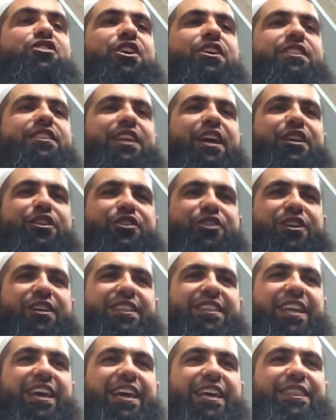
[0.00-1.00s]

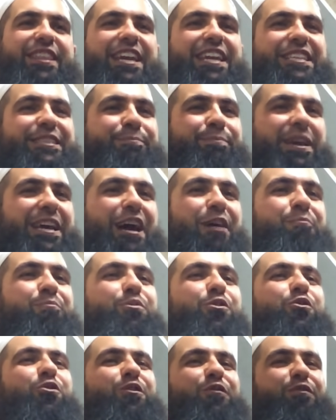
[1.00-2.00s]
intention, then it's become
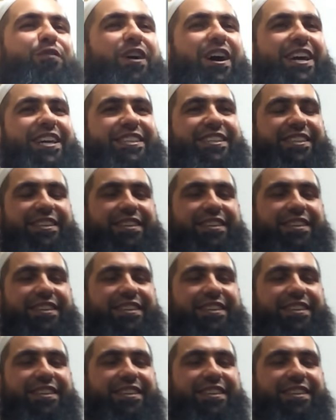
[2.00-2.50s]
beautified.